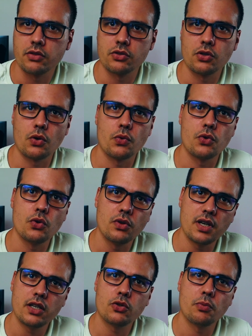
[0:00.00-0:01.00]
so you
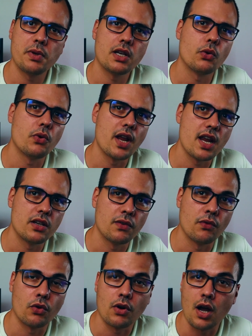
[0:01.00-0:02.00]
need to be
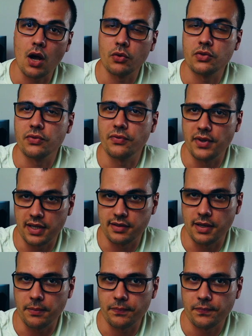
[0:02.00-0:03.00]
creative on how to fix
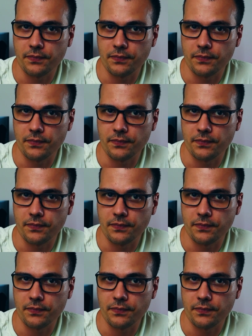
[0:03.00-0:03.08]
them.